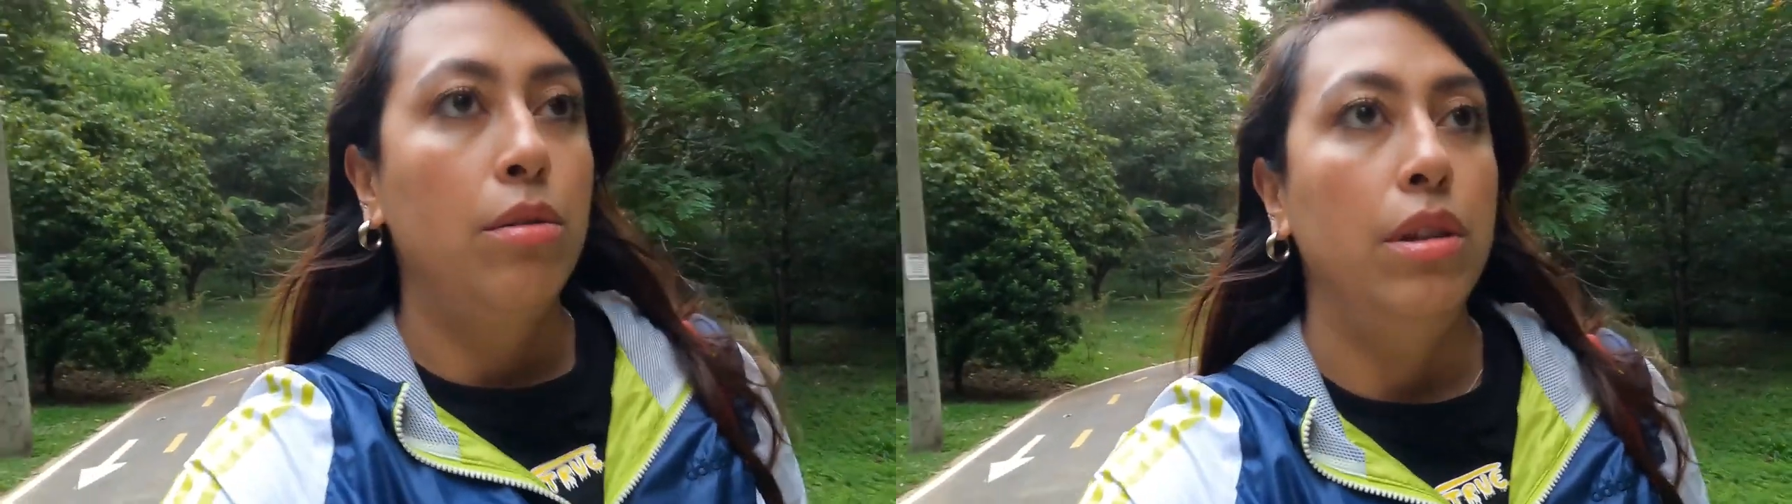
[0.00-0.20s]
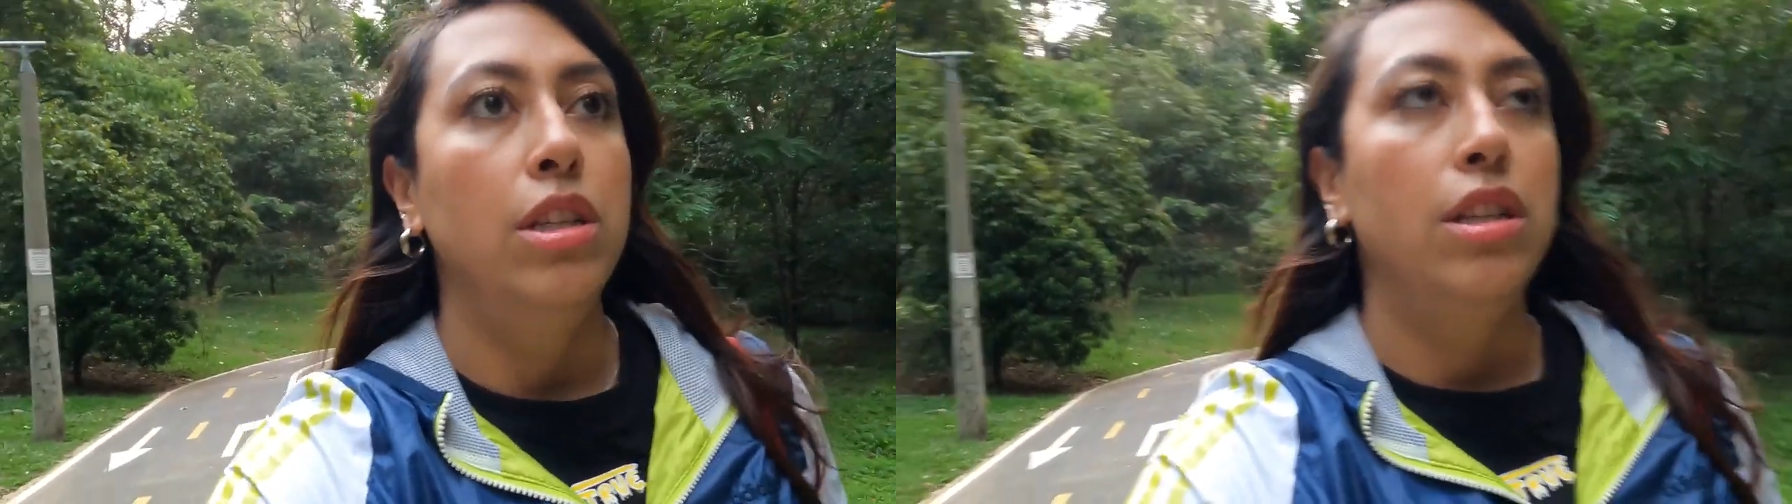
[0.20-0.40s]

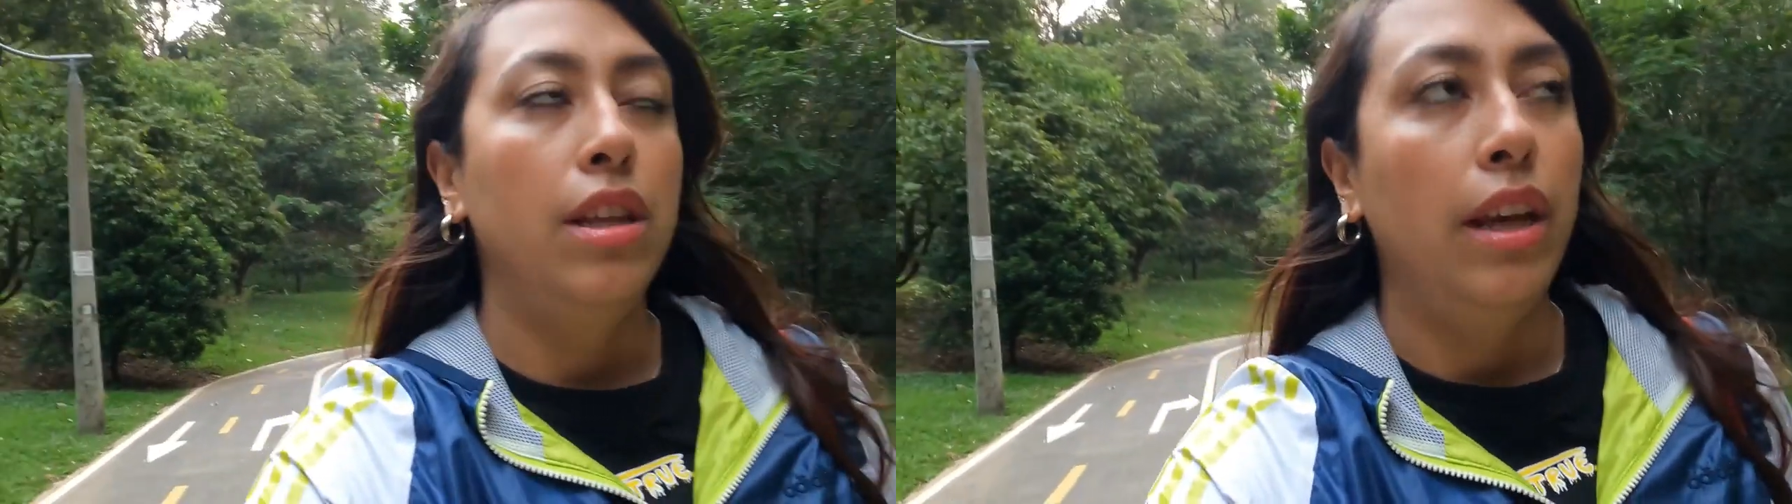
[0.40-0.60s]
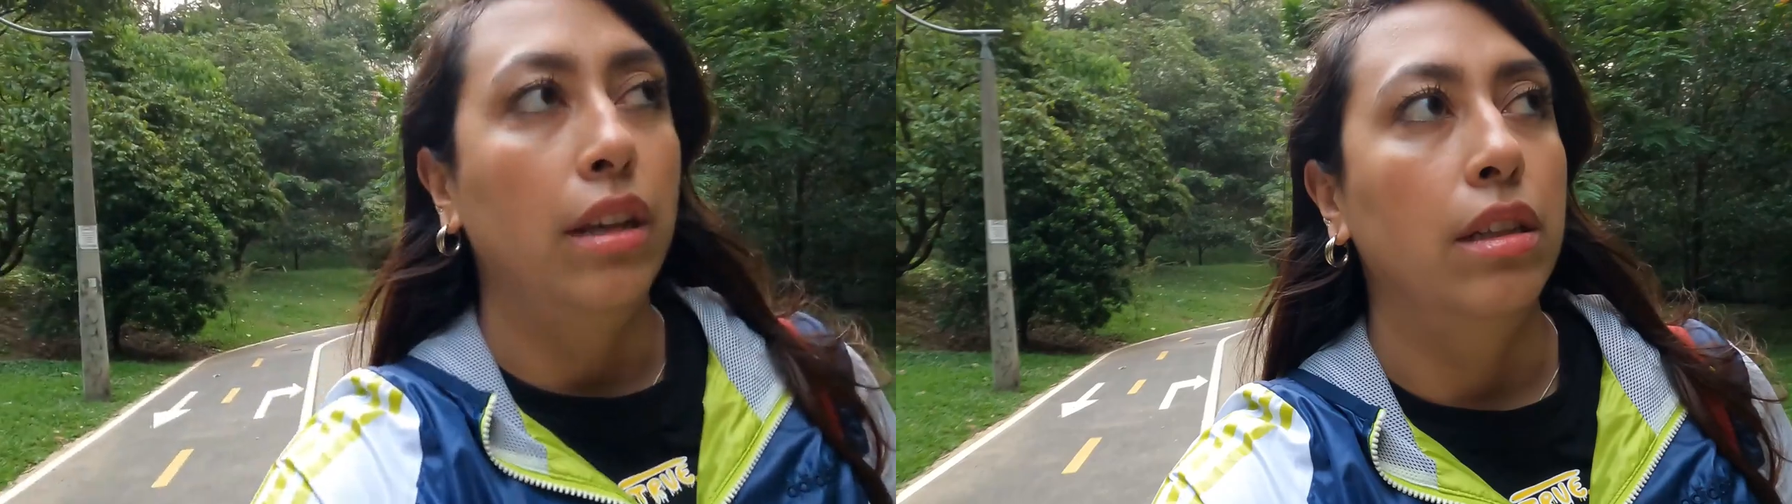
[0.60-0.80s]
which
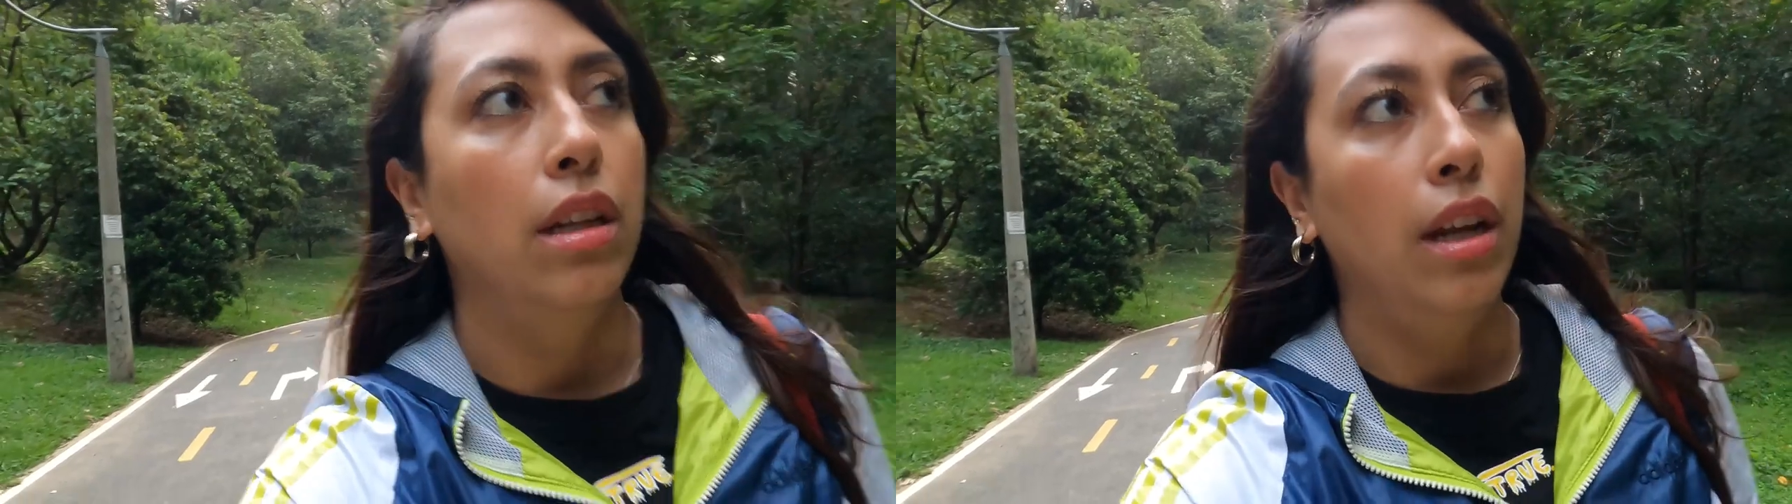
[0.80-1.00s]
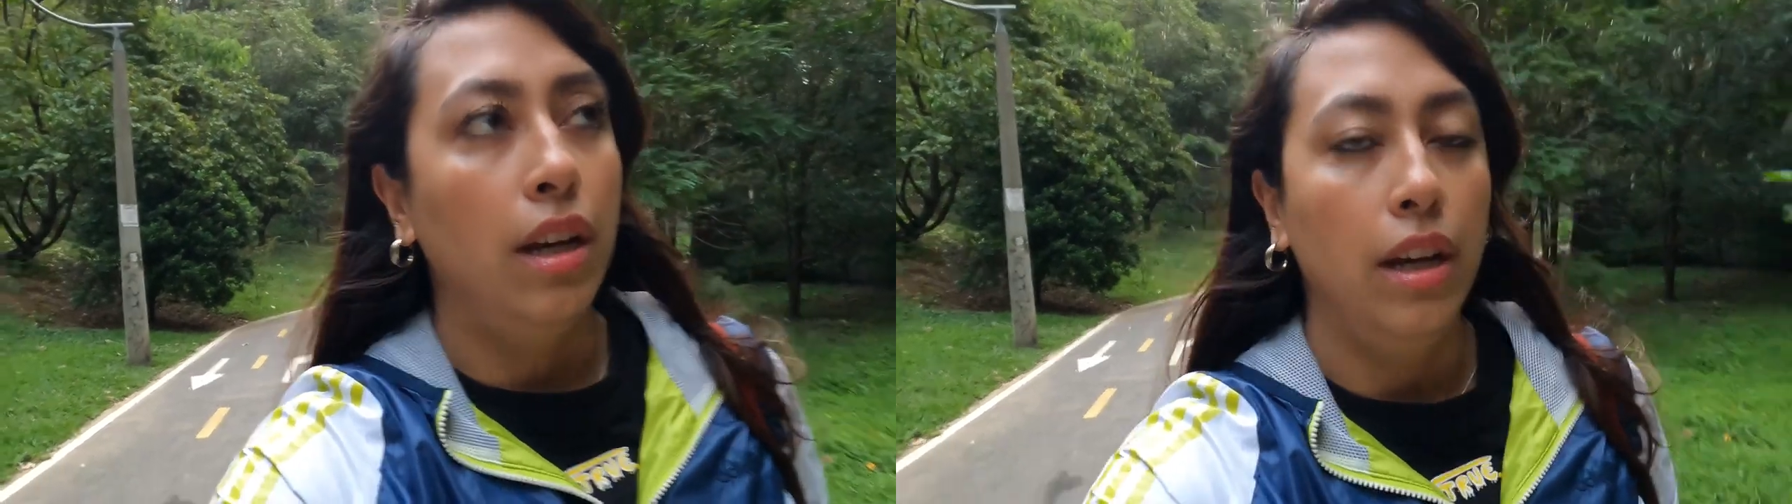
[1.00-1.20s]

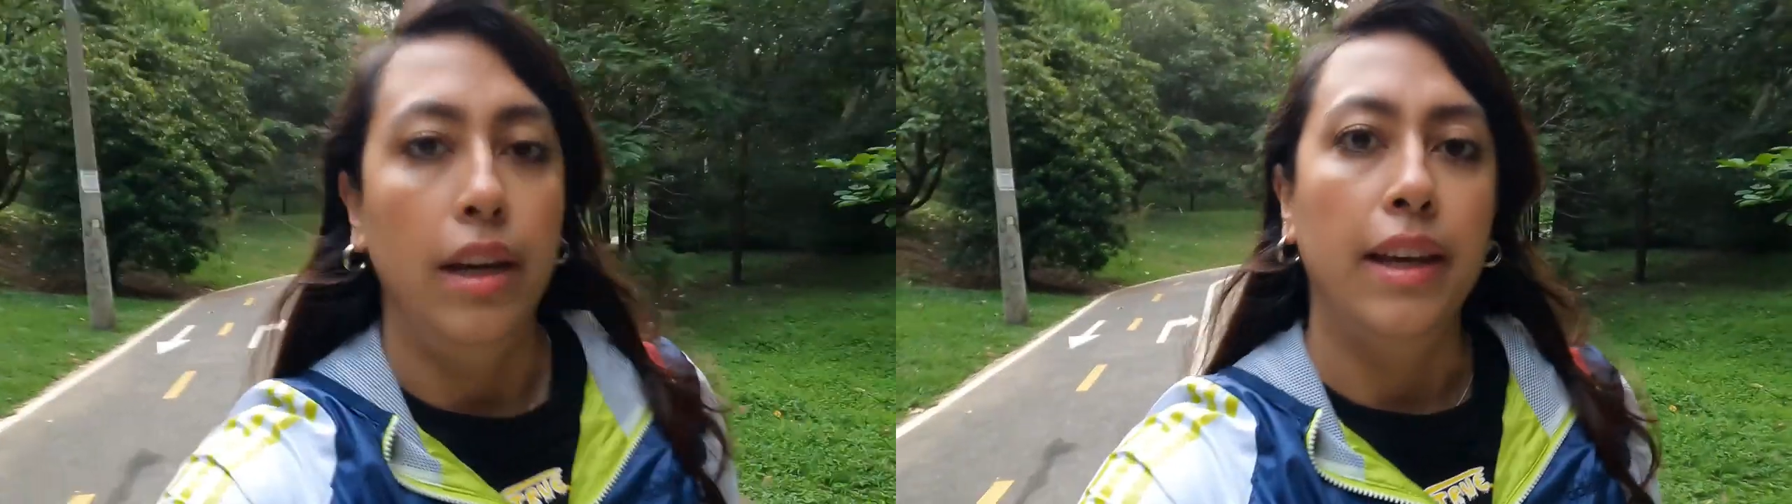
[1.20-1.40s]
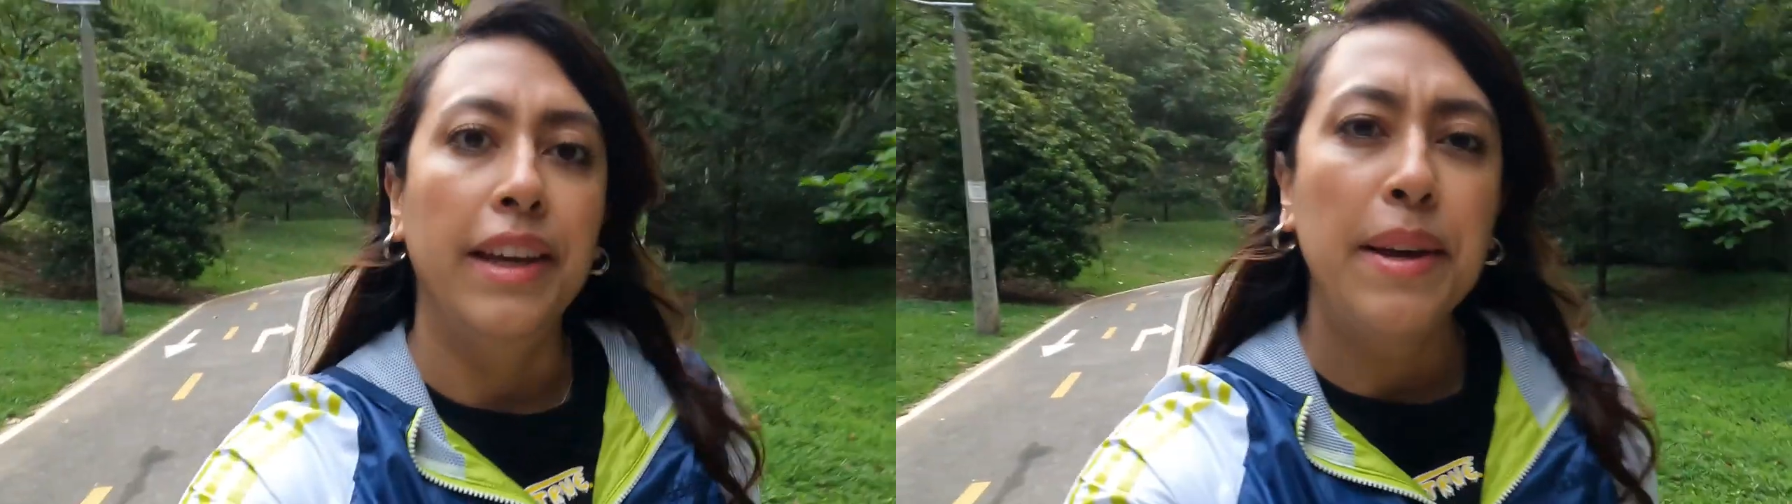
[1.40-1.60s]
takes
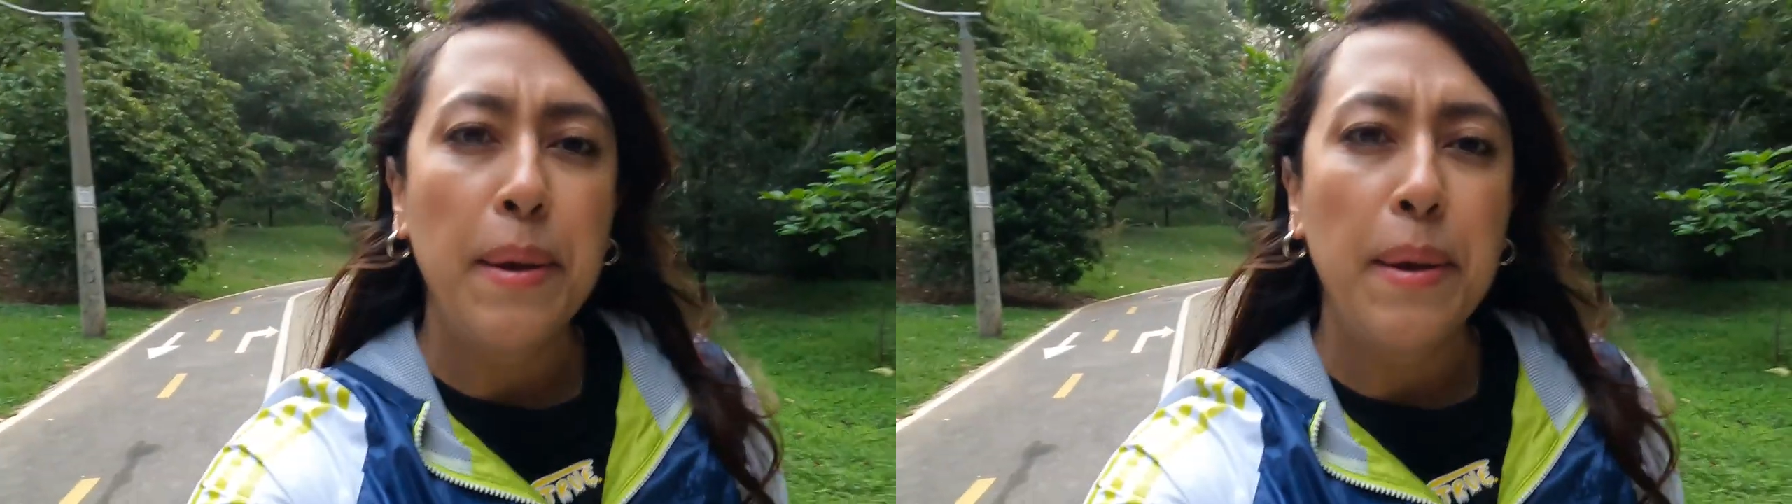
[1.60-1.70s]
like